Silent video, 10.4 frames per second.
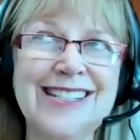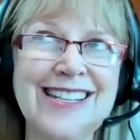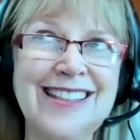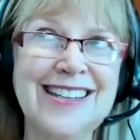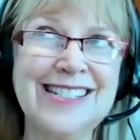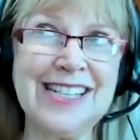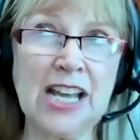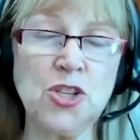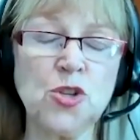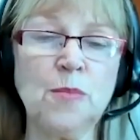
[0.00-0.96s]
to the
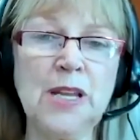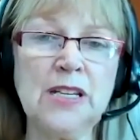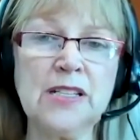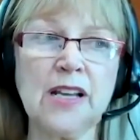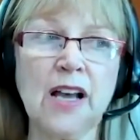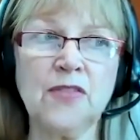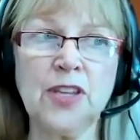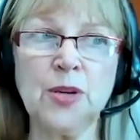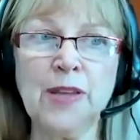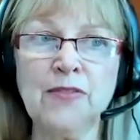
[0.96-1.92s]
detriment
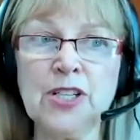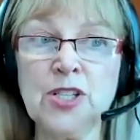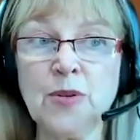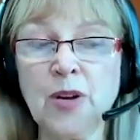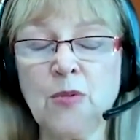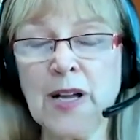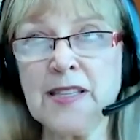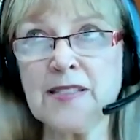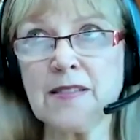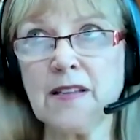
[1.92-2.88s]
of you even doing
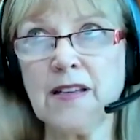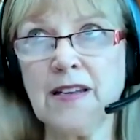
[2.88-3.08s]
what's